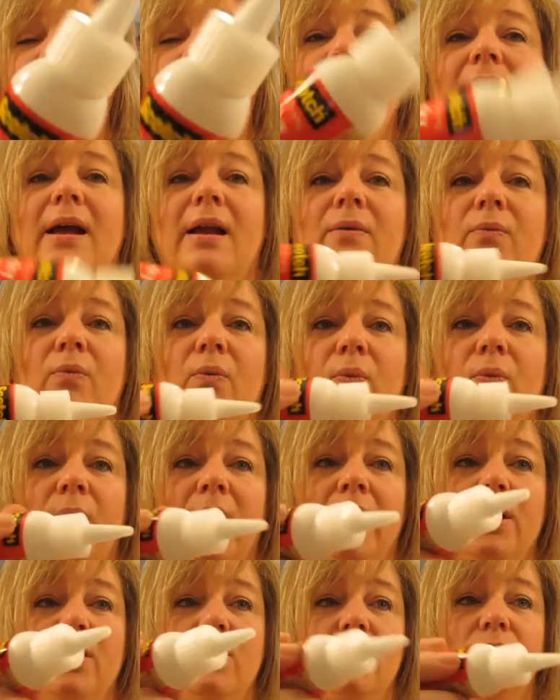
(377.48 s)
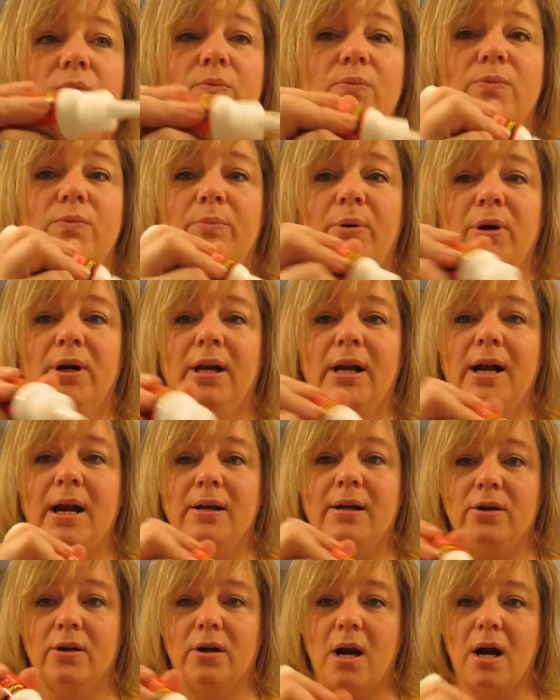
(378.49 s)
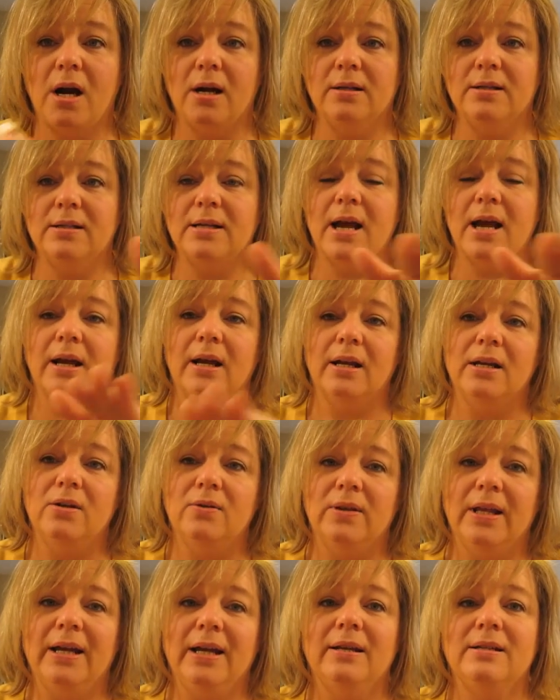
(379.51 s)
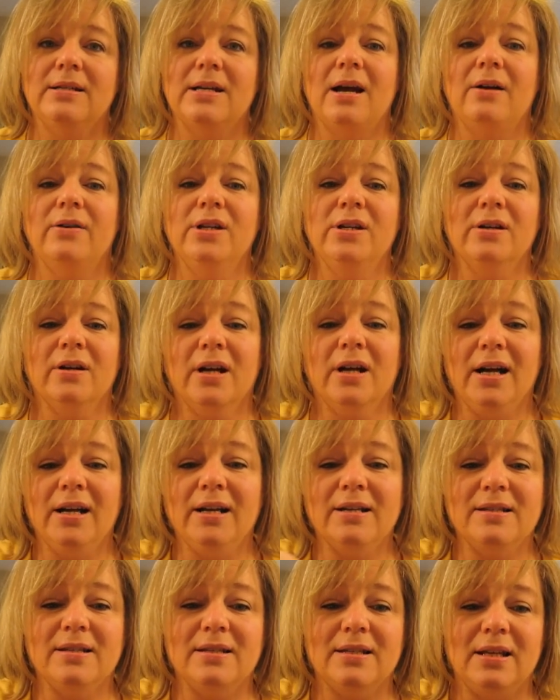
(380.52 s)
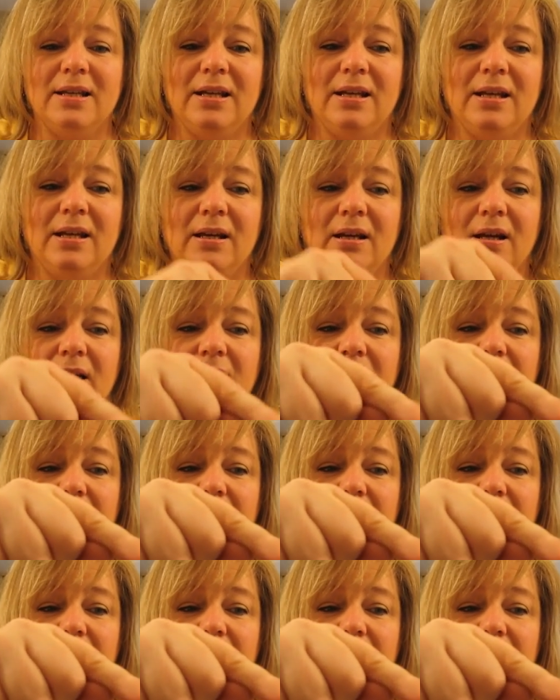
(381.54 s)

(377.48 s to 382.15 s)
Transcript: and when you put it on your cardstock and you lay it down, you're gonna see